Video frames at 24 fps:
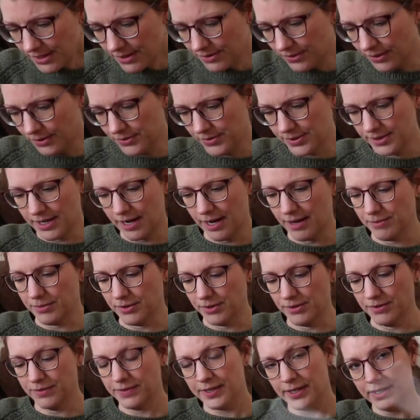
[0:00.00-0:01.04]
those got
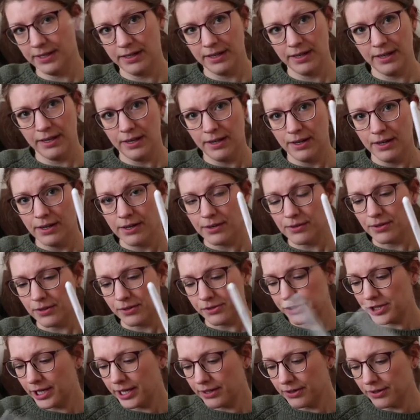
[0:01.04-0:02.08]
moved.
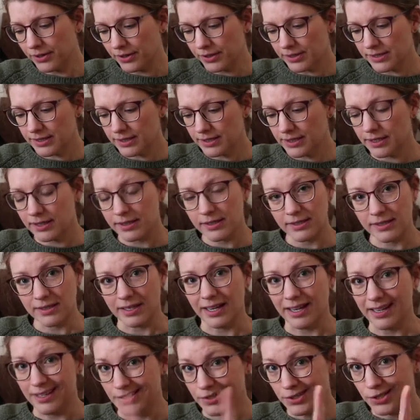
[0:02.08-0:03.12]
Crochet hooks because
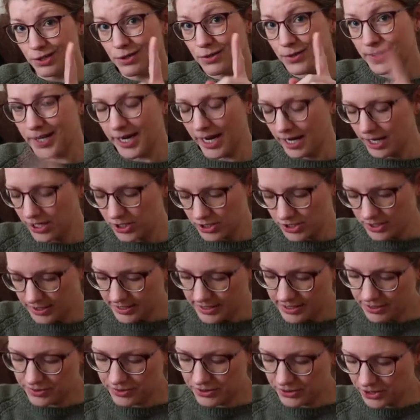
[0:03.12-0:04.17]
I do
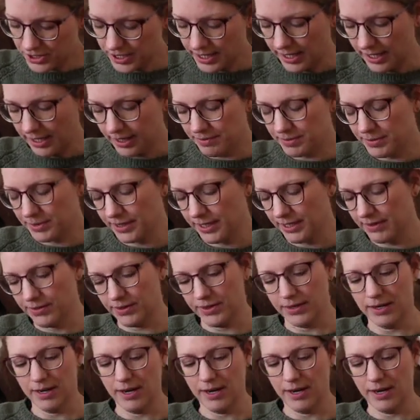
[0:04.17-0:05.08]
occasionally crochet, believe it or